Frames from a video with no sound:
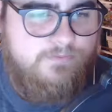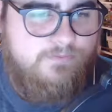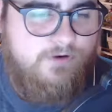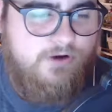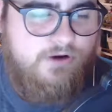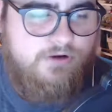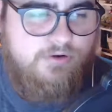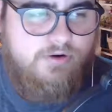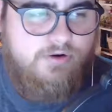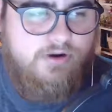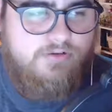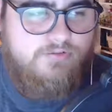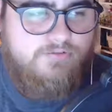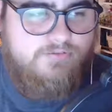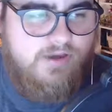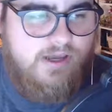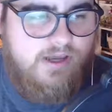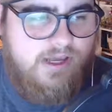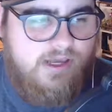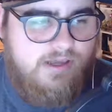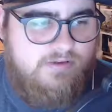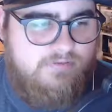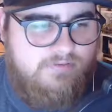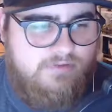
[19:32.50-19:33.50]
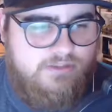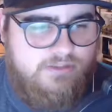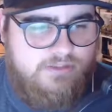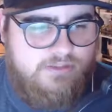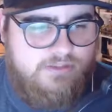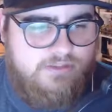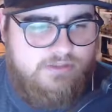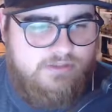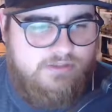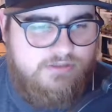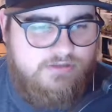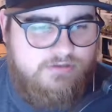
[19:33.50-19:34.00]
Far Cry 5, which
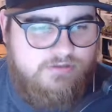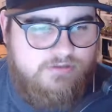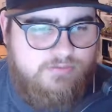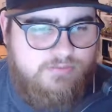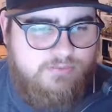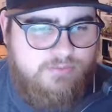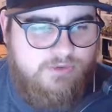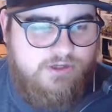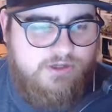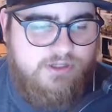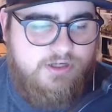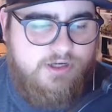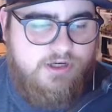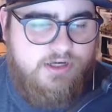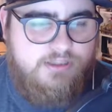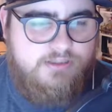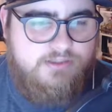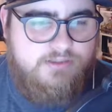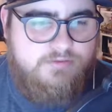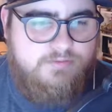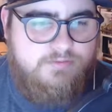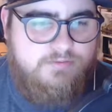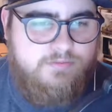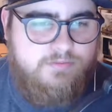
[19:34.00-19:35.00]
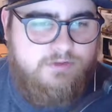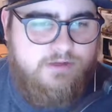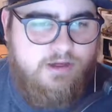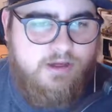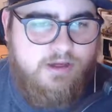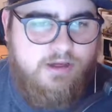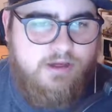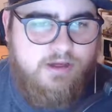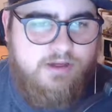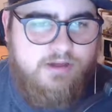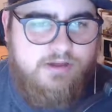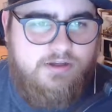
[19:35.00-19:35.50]
is pretty awesome.
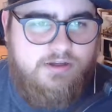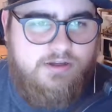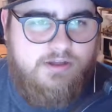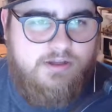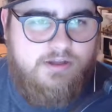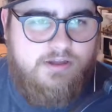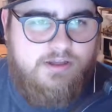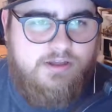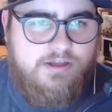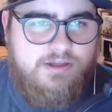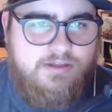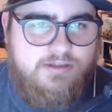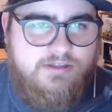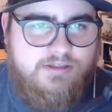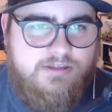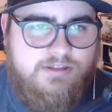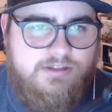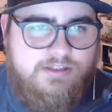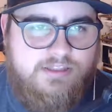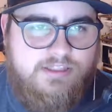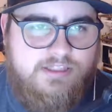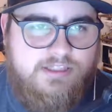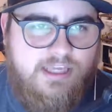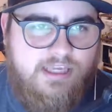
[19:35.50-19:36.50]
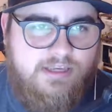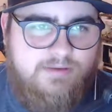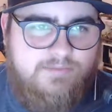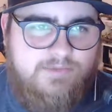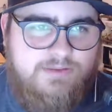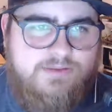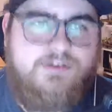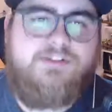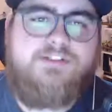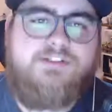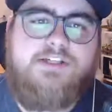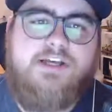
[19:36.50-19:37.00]
The game
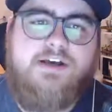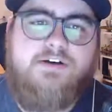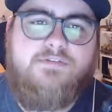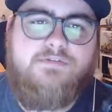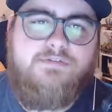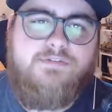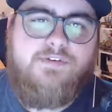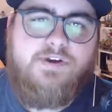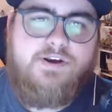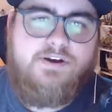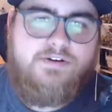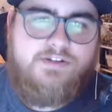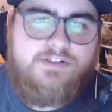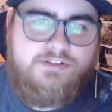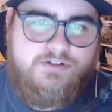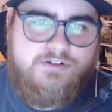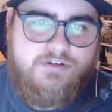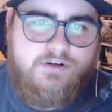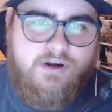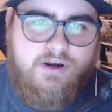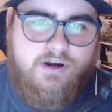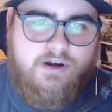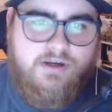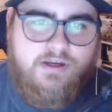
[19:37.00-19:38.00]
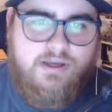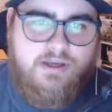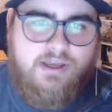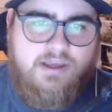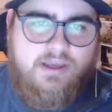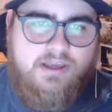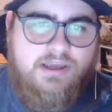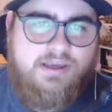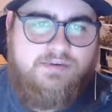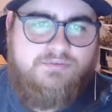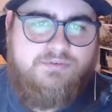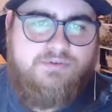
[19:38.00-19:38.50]
starts out very strong.
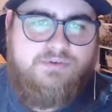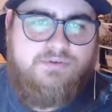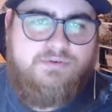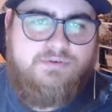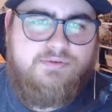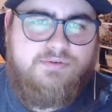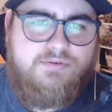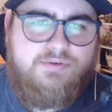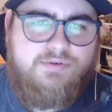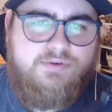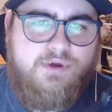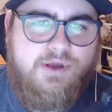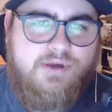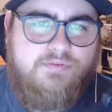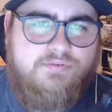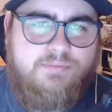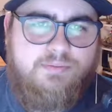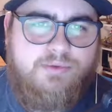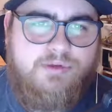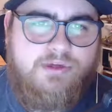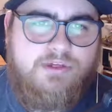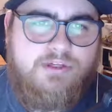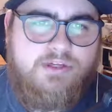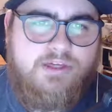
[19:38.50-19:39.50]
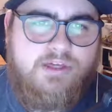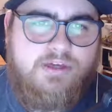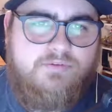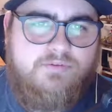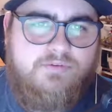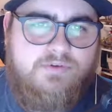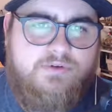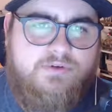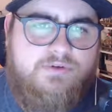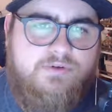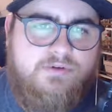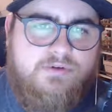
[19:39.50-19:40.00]
You haven't played it, have you?